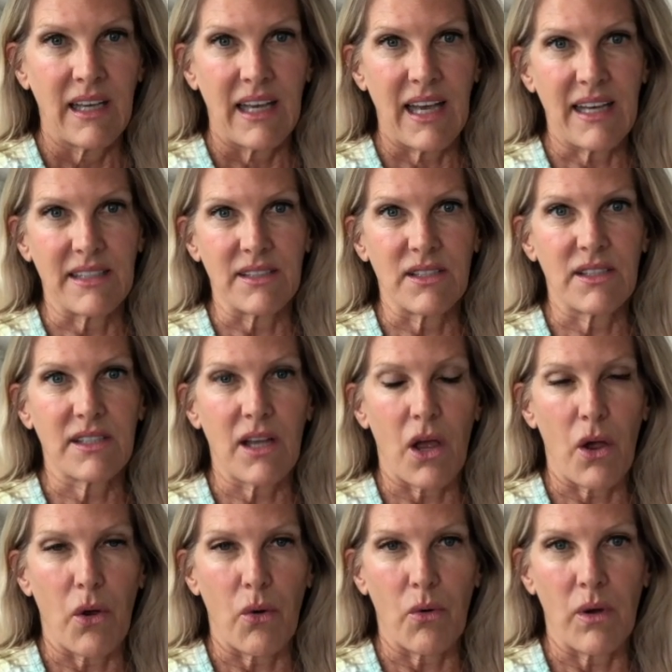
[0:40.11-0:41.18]
And
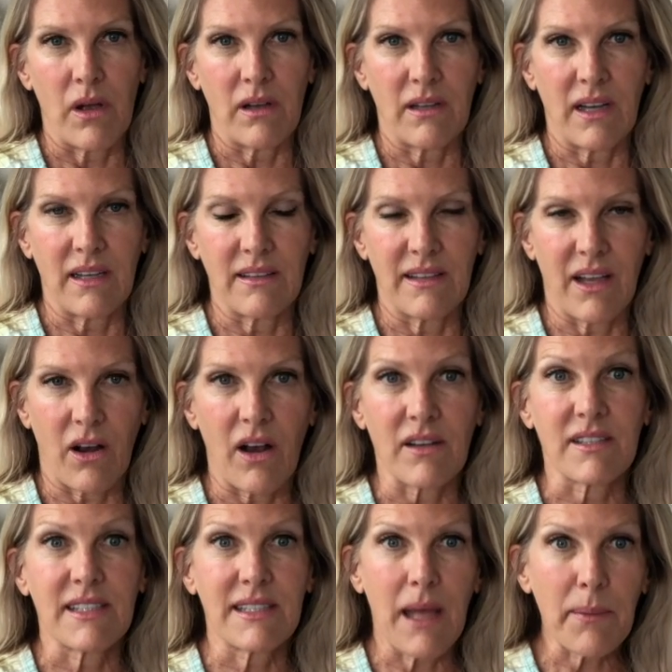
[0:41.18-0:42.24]
so there are
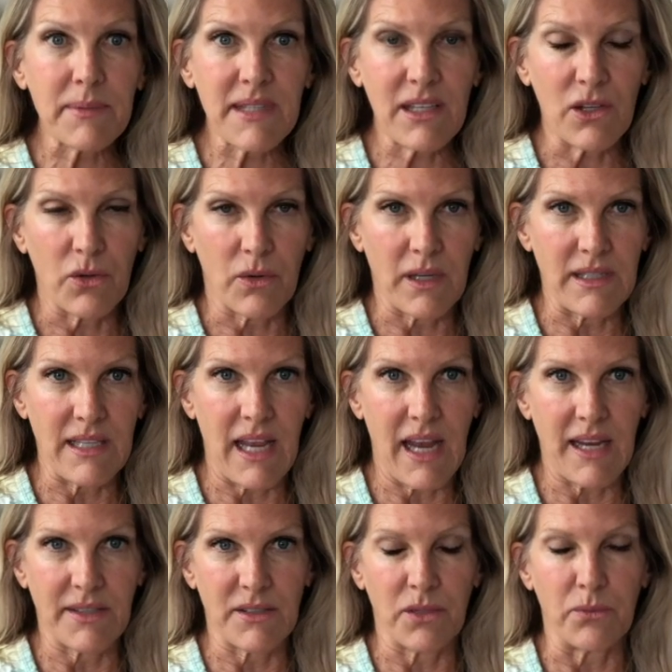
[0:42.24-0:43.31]
steps that you can
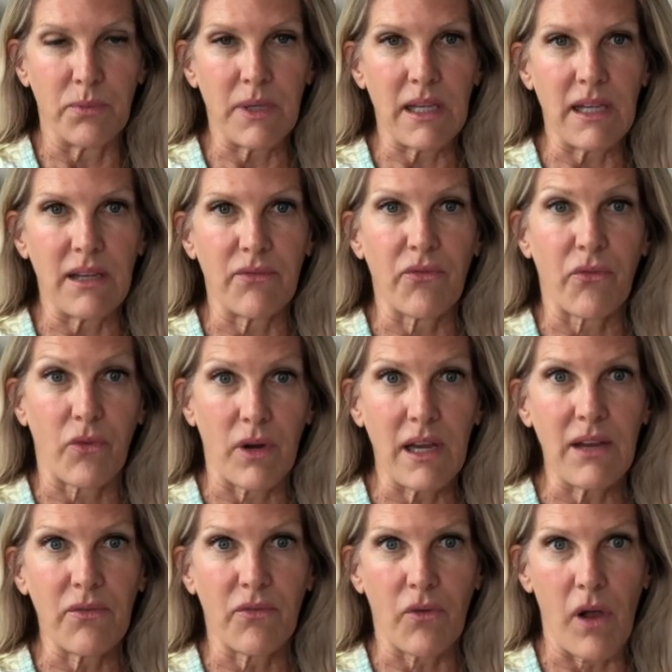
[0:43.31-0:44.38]
take to be
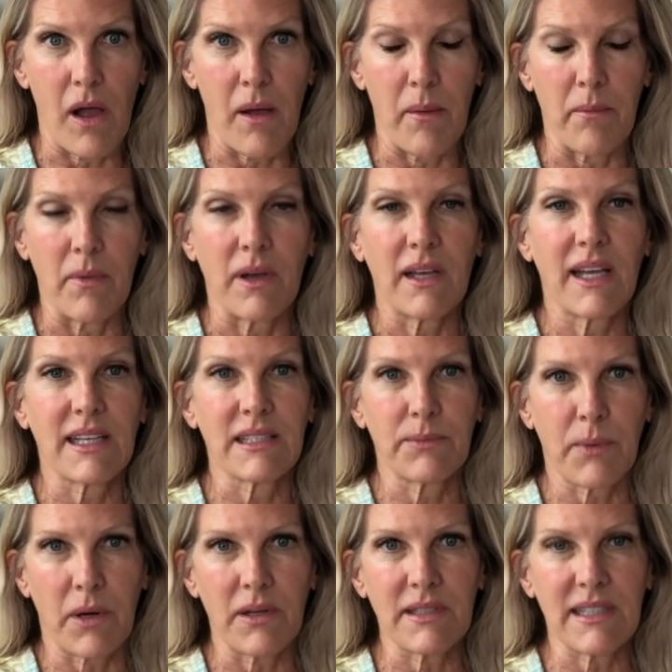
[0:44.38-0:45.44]
free from
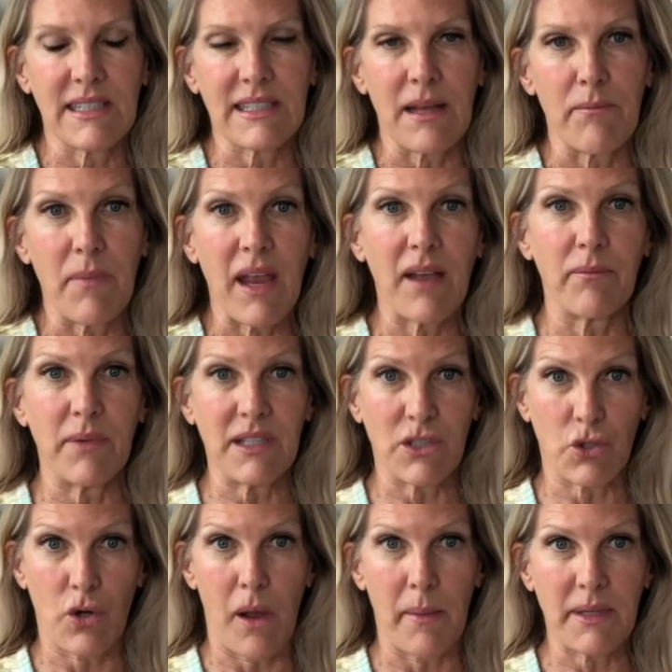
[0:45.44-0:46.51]
experiences that may have been
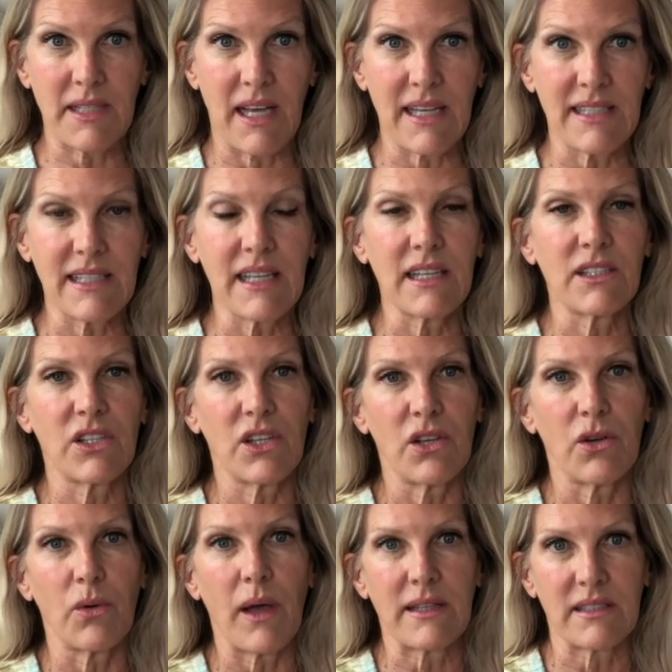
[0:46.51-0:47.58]
traumatizing to
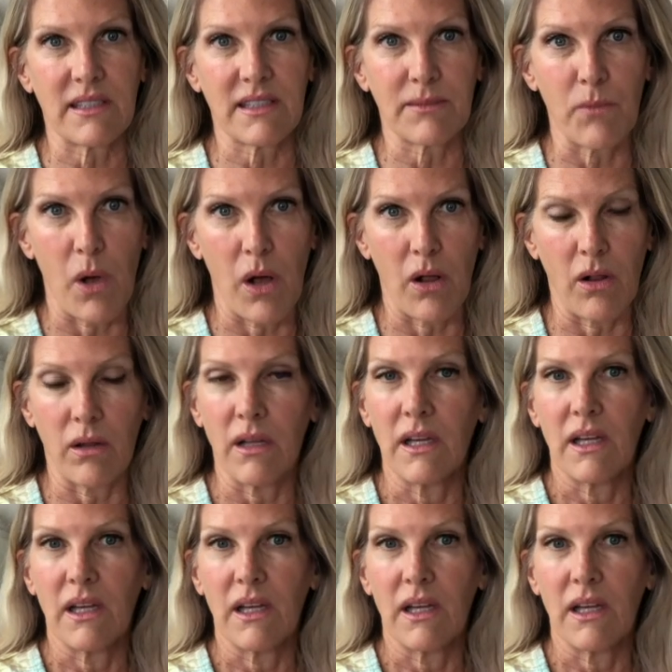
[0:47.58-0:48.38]
you as a small